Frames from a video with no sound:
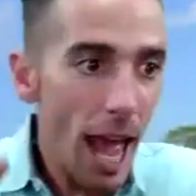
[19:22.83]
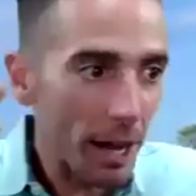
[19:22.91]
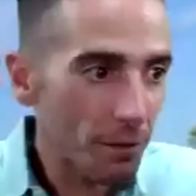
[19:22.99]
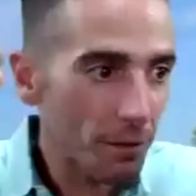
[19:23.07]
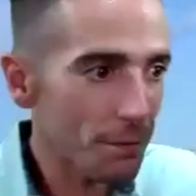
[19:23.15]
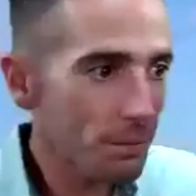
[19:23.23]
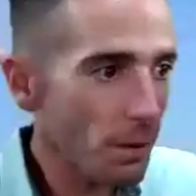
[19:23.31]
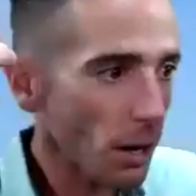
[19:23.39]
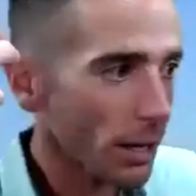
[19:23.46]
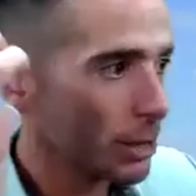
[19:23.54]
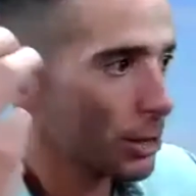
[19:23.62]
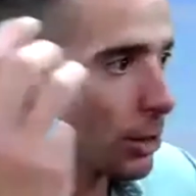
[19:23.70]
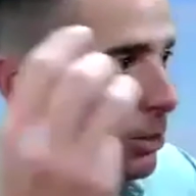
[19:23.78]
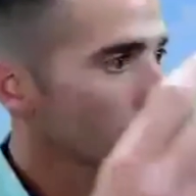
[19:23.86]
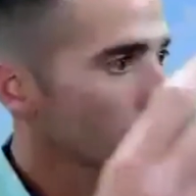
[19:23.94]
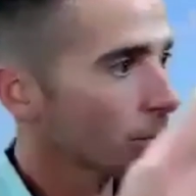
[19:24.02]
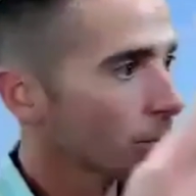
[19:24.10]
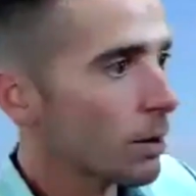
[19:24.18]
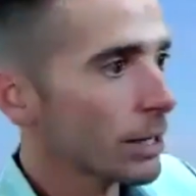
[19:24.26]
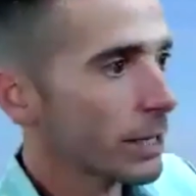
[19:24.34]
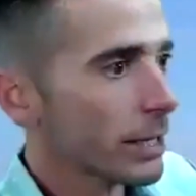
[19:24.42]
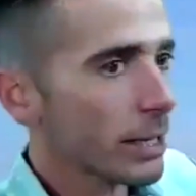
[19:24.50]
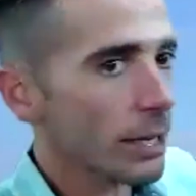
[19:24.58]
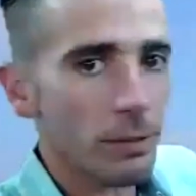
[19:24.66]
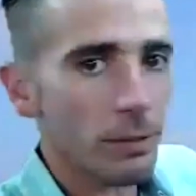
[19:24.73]
and fucking turn around and
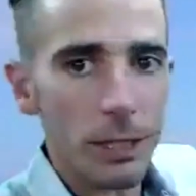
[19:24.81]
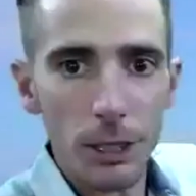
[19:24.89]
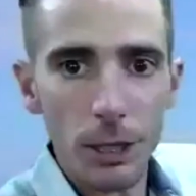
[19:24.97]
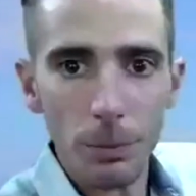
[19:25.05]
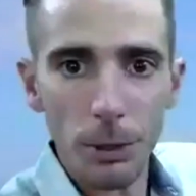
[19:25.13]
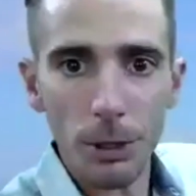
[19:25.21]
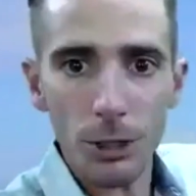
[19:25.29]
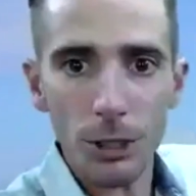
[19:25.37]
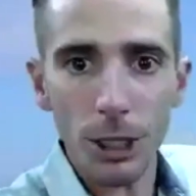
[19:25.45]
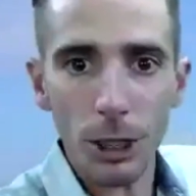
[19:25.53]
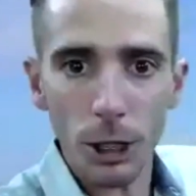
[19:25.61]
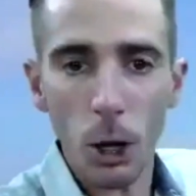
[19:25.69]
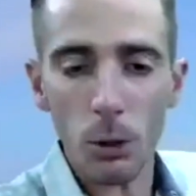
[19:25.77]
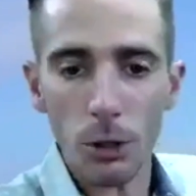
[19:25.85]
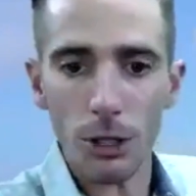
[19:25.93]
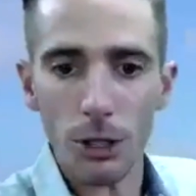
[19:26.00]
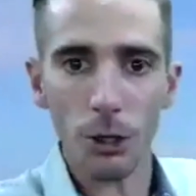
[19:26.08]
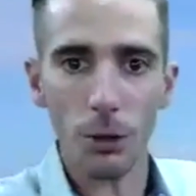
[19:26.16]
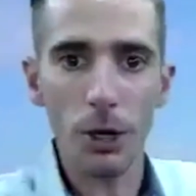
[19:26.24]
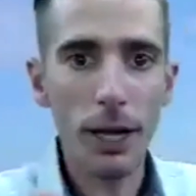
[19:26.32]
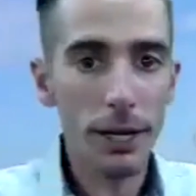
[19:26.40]
give it to the person it goes to.